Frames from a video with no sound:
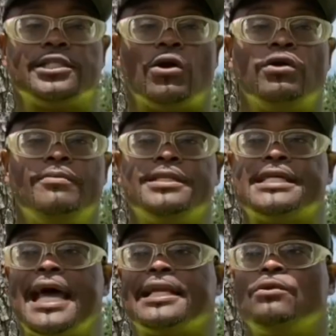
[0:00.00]
them
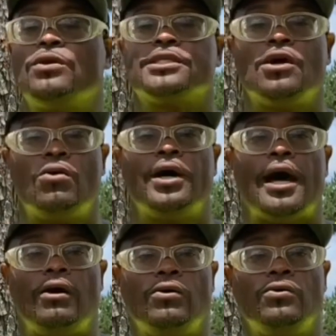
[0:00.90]
exactly what's going
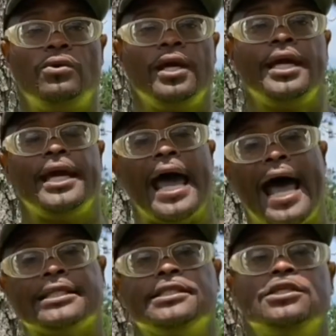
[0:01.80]
on and
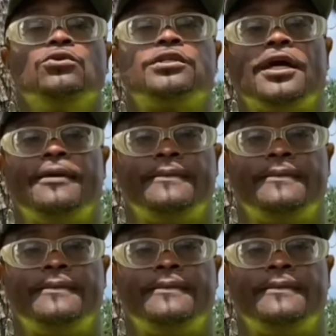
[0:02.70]
how to do something.